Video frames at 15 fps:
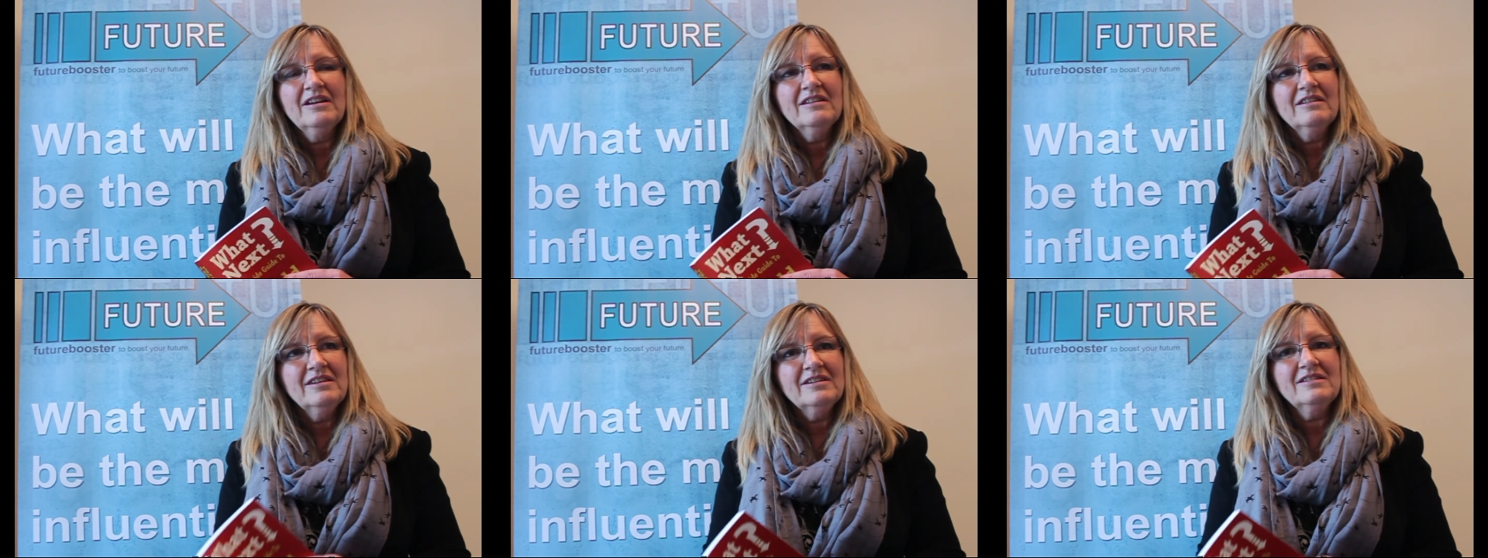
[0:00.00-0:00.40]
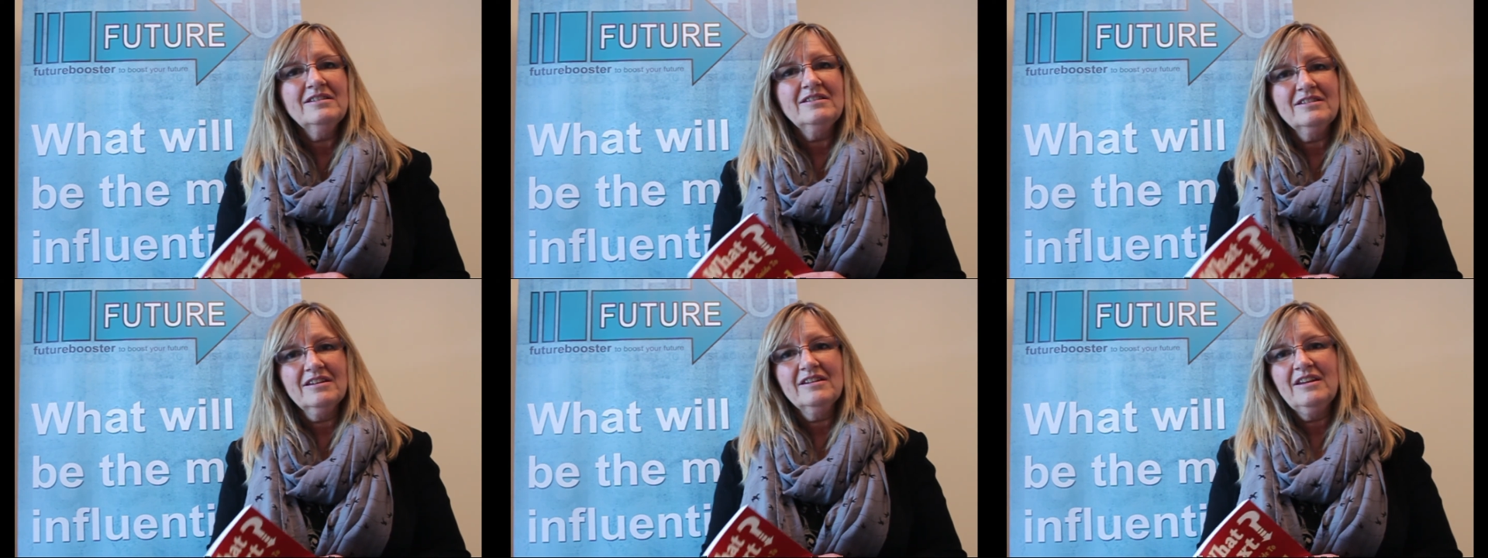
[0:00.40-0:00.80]
This
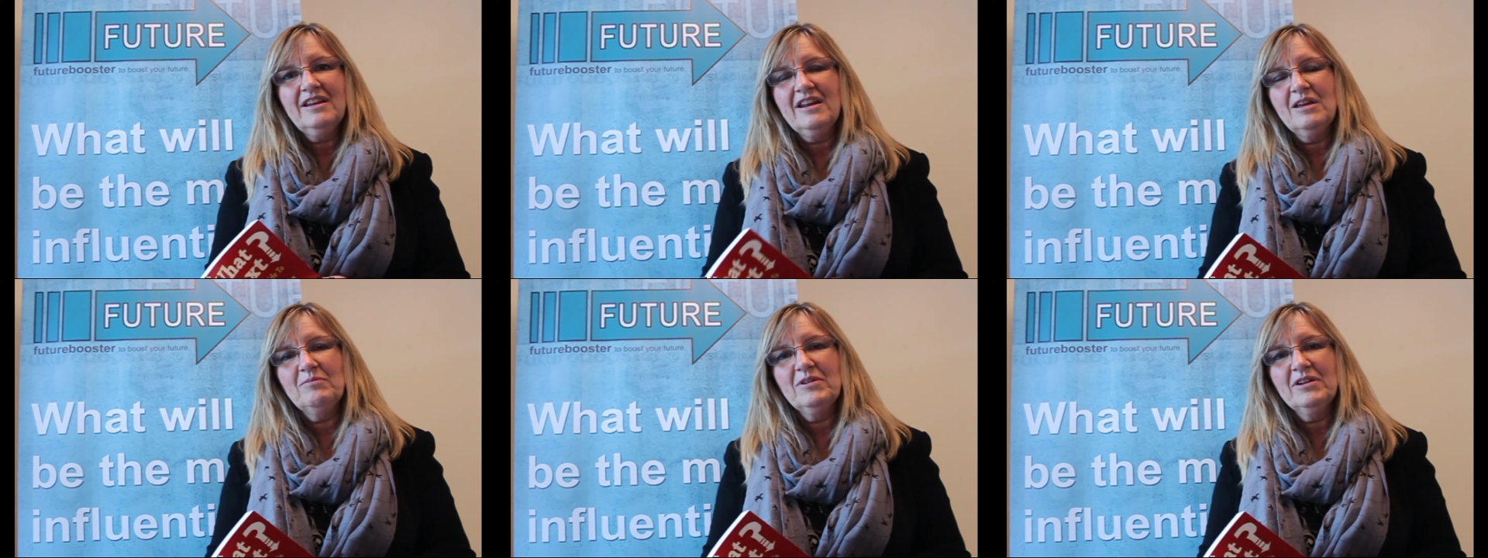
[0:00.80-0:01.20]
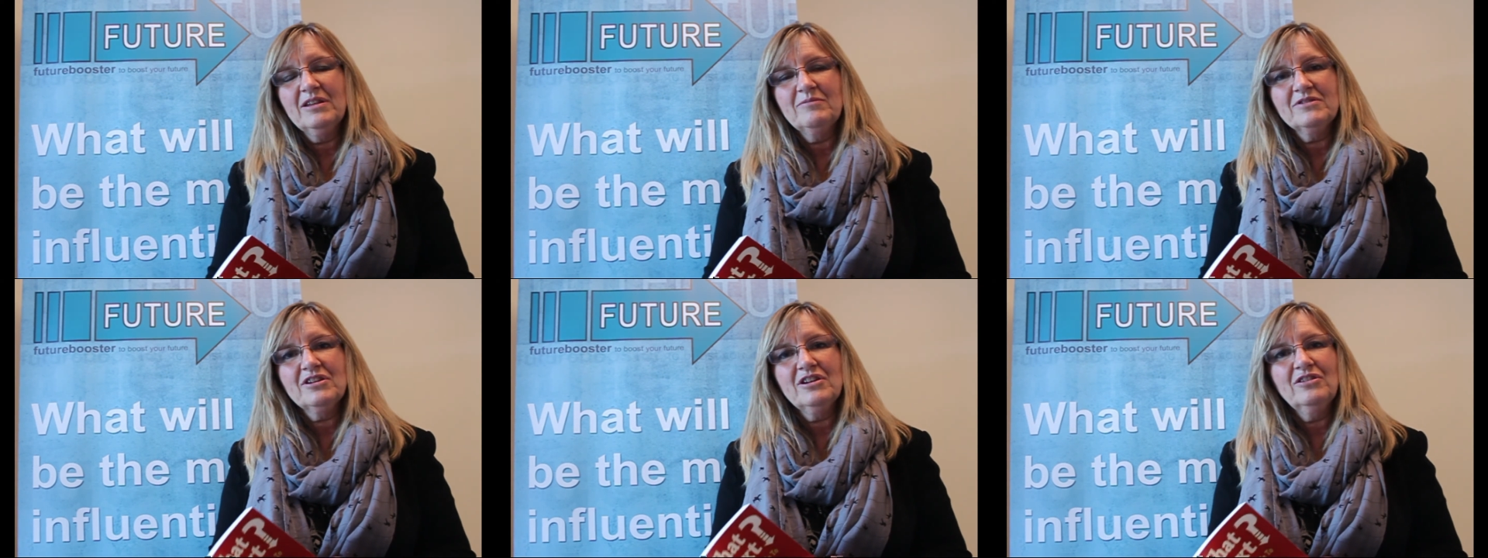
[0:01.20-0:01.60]
is enabling
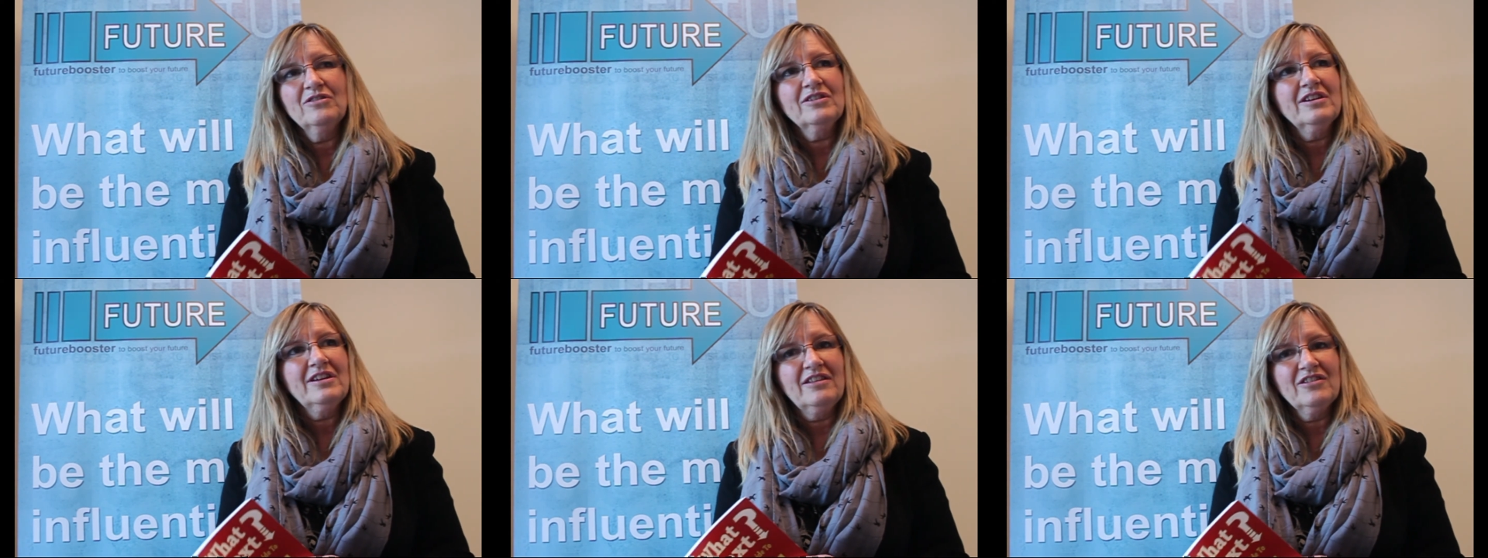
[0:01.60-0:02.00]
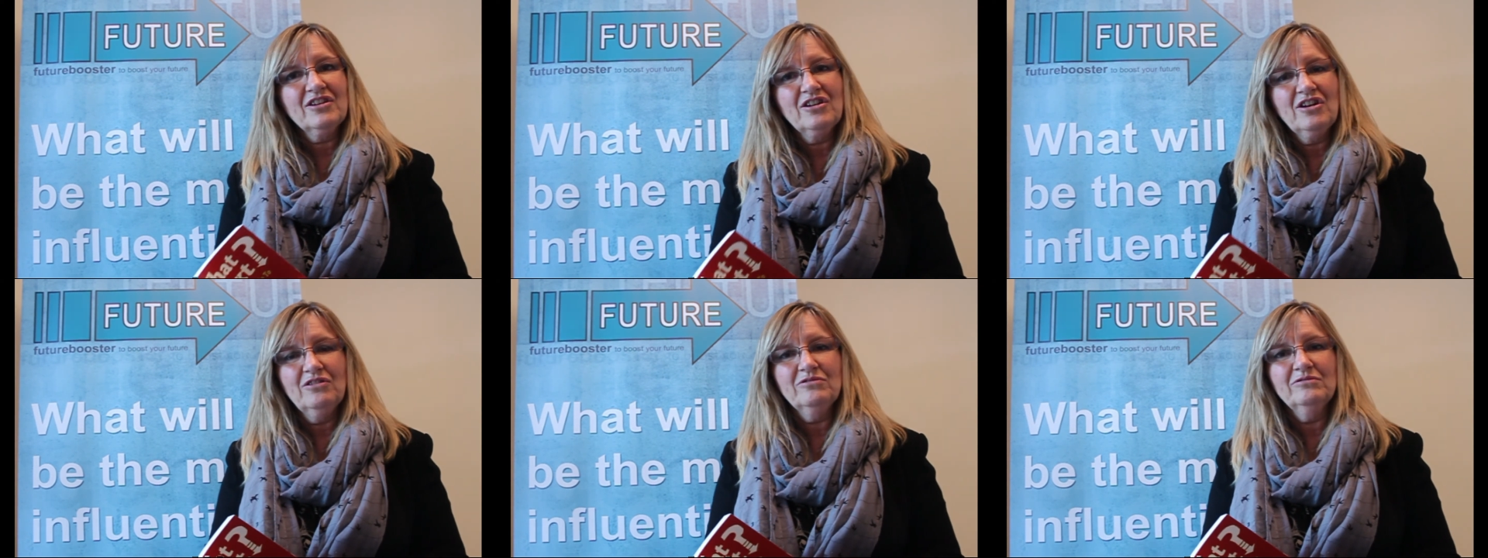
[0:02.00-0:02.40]
them to look at the
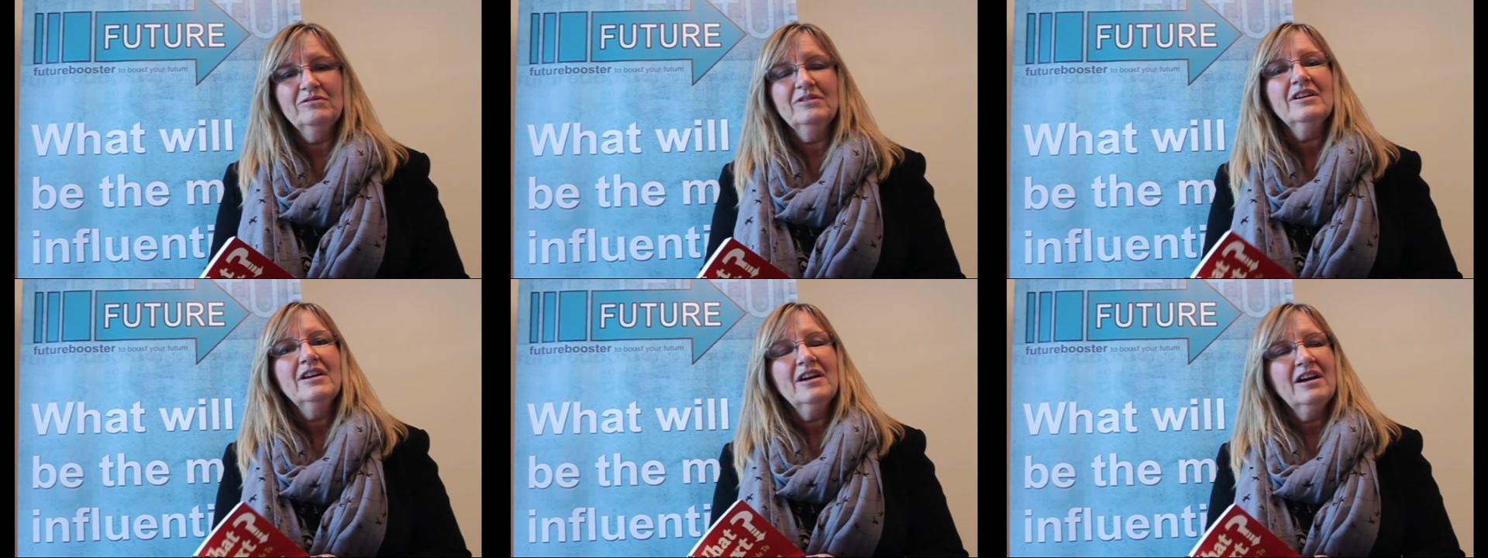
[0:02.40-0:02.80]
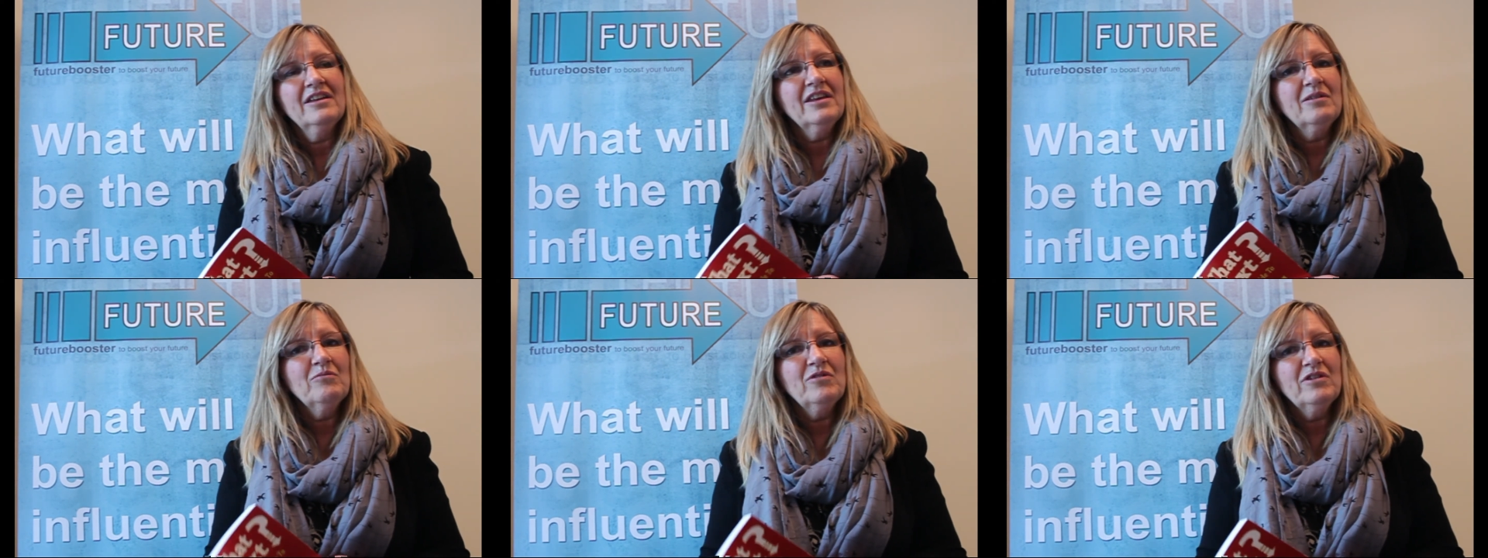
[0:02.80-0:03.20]
goal and
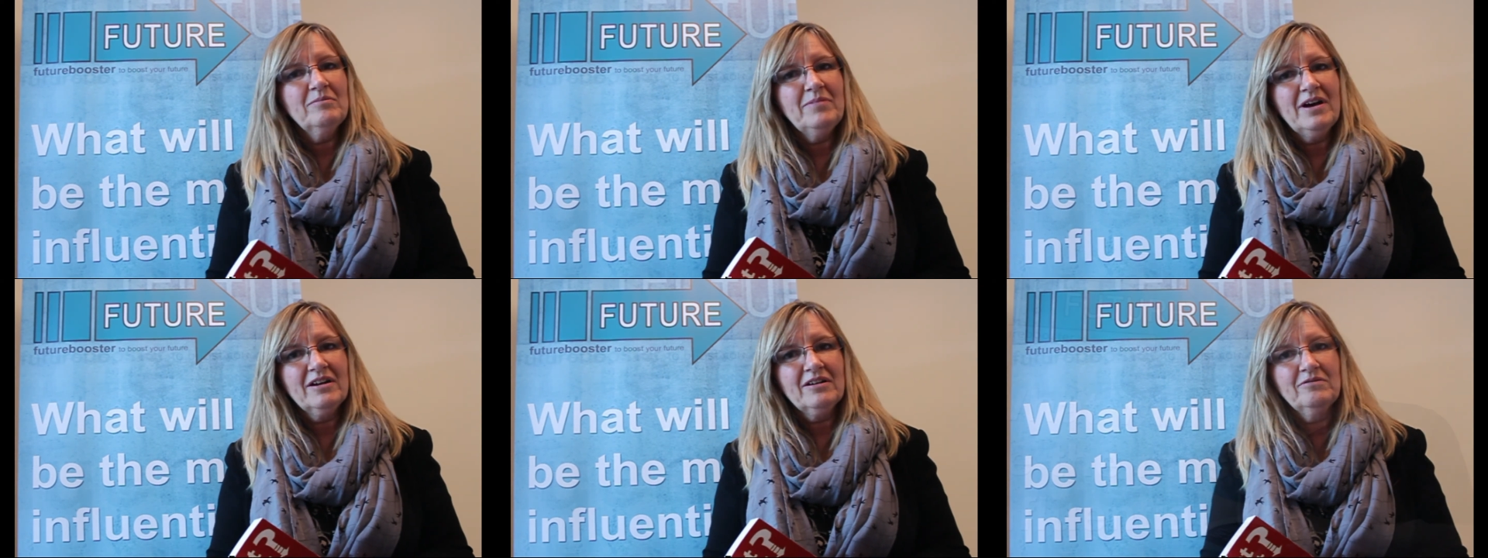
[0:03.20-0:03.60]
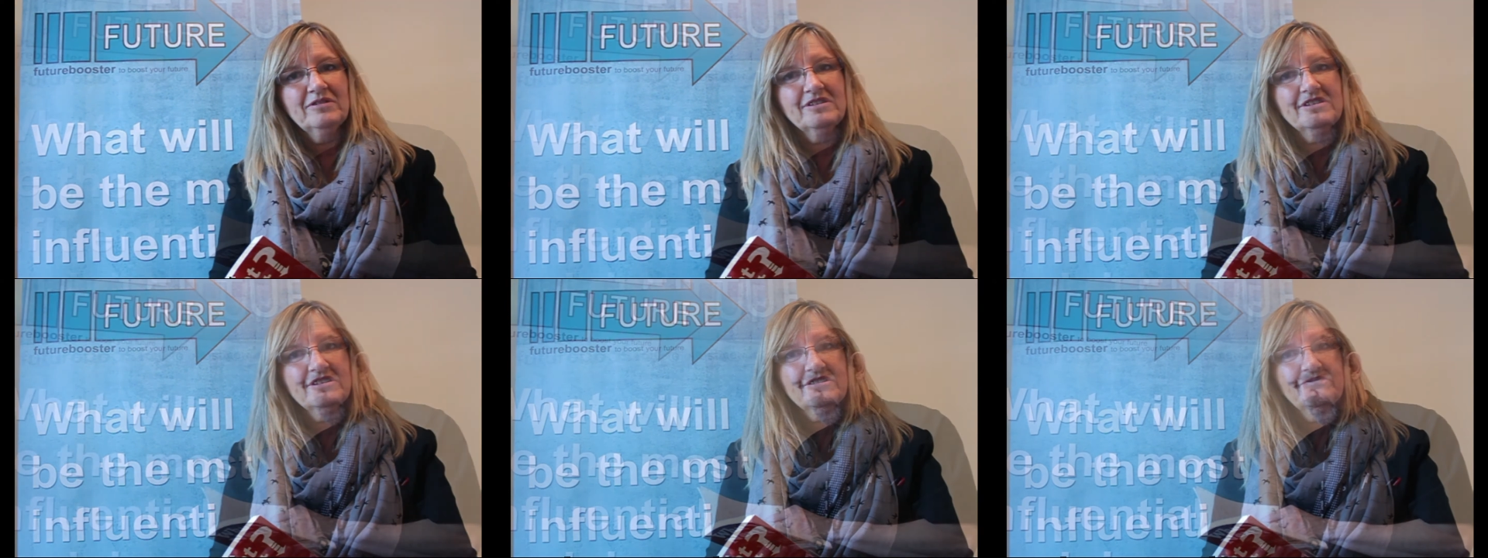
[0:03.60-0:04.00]
then work
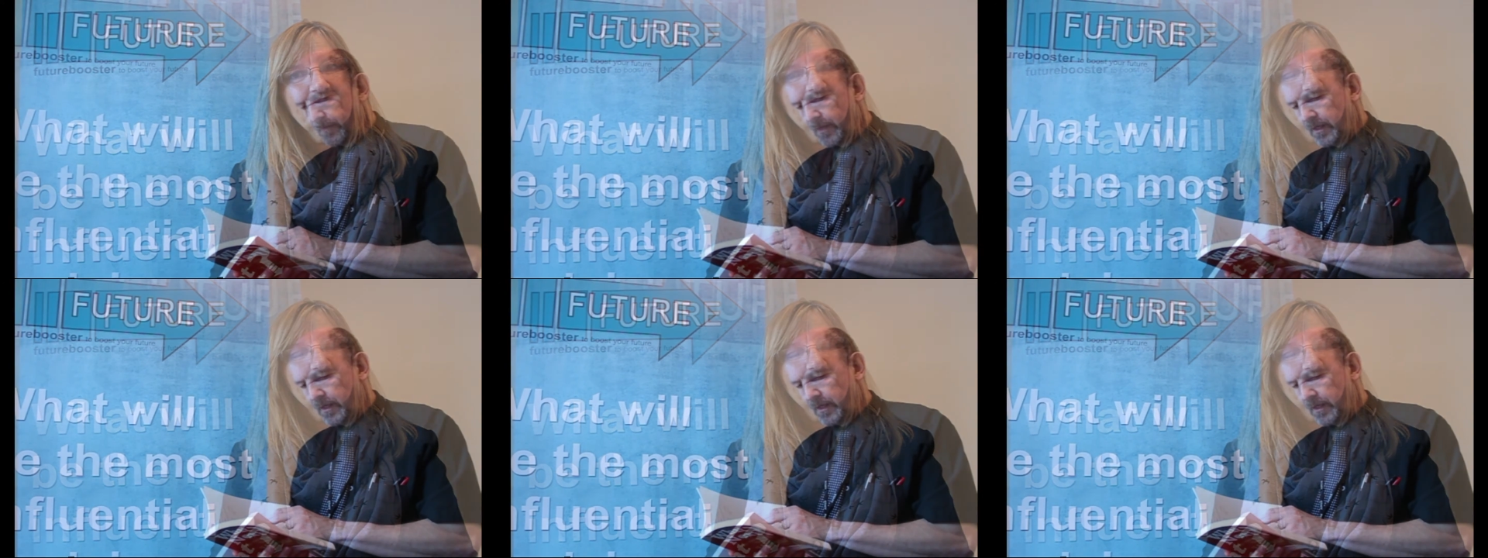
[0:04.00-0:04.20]
backwards.